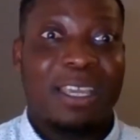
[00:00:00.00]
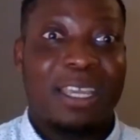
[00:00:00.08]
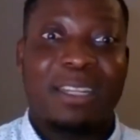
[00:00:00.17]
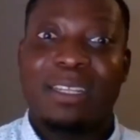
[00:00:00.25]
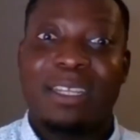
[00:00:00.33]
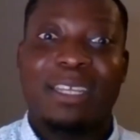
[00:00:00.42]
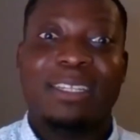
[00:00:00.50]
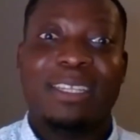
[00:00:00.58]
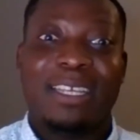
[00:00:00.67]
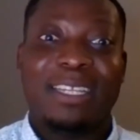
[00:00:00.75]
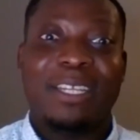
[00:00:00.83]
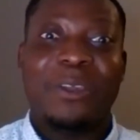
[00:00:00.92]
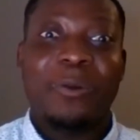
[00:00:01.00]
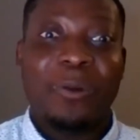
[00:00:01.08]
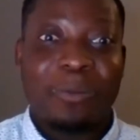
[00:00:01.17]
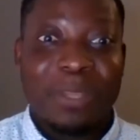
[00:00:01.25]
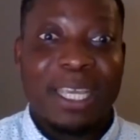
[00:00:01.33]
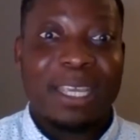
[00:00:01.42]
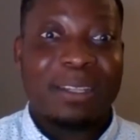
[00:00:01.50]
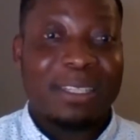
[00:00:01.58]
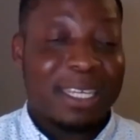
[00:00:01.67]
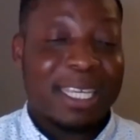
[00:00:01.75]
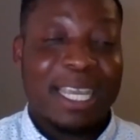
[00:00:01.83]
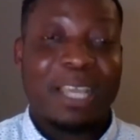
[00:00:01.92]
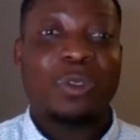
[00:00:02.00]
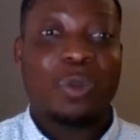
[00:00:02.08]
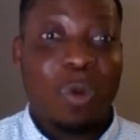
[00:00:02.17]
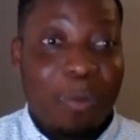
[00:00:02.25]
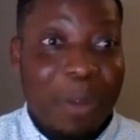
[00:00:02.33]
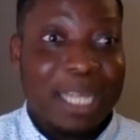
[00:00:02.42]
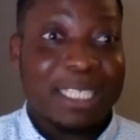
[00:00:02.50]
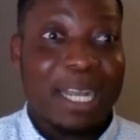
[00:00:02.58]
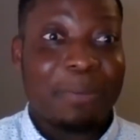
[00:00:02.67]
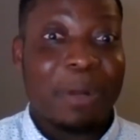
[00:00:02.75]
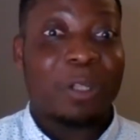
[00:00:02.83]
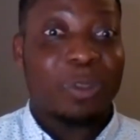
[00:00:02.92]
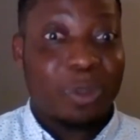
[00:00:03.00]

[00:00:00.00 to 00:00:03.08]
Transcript: In Europe, they care so much about